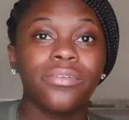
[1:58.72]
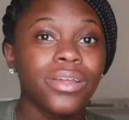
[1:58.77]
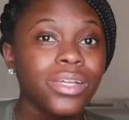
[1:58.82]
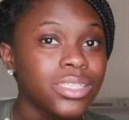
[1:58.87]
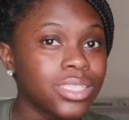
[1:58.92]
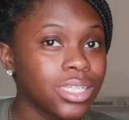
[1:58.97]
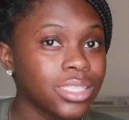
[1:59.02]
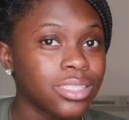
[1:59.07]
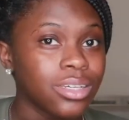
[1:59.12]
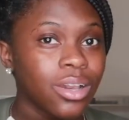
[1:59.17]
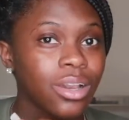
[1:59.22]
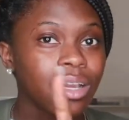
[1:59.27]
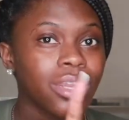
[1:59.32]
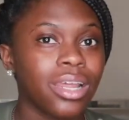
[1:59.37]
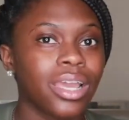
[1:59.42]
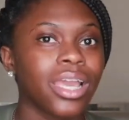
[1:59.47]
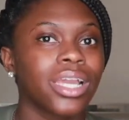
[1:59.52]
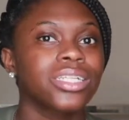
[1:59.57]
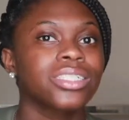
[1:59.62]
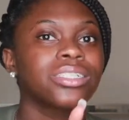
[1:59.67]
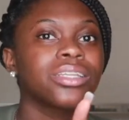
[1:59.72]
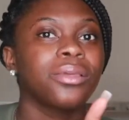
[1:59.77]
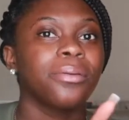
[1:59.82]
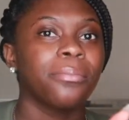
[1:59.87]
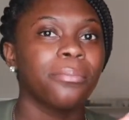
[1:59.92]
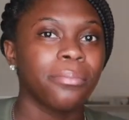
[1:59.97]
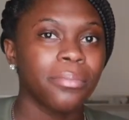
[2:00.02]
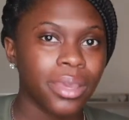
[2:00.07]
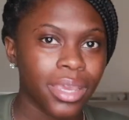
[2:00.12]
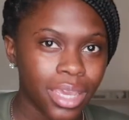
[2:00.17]
that TikTok, and I actually
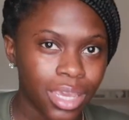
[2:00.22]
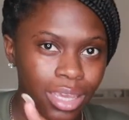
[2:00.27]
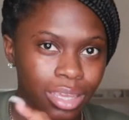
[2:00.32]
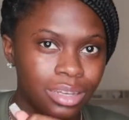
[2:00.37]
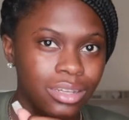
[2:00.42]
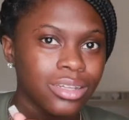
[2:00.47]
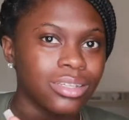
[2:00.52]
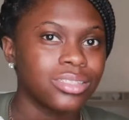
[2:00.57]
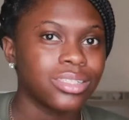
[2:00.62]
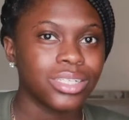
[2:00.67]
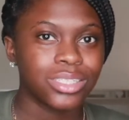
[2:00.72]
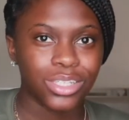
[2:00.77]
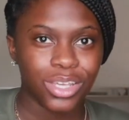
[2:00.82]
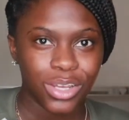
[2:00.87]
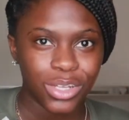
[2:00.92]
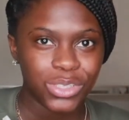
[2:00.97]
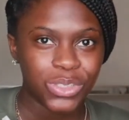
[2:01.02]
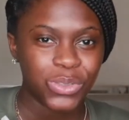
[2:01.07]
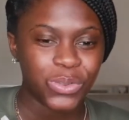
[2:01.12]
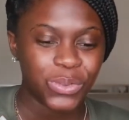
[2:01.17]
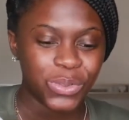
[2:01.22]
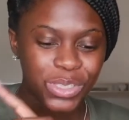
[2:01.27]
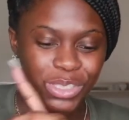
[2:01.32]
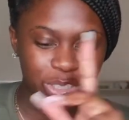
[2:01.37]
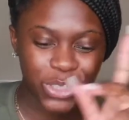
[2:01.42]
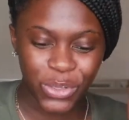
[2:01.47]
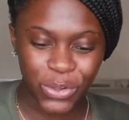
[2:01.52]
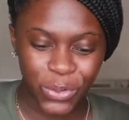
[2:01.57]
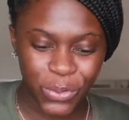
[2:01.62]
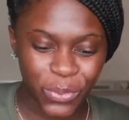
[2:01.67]
made a TikTok to it,
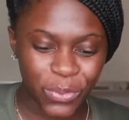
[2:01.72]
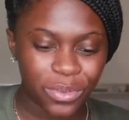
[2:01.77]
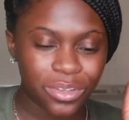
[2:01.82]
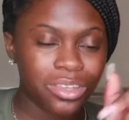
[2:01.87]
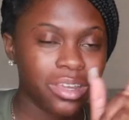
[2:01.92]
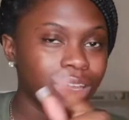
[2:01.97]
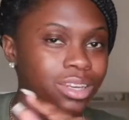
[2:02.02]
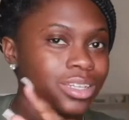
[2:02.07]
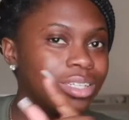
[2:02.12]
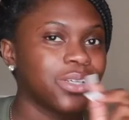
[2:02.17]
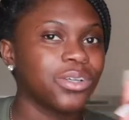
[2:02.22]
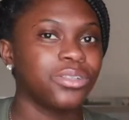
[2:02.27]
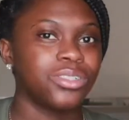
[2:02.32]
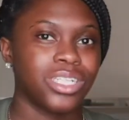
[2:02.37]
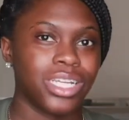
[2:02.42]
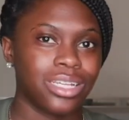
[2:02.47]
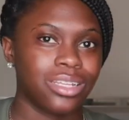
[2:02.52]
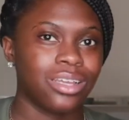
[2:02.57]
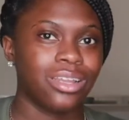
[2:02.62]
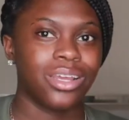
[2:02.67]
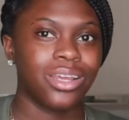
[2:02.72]
so y'all need to go check that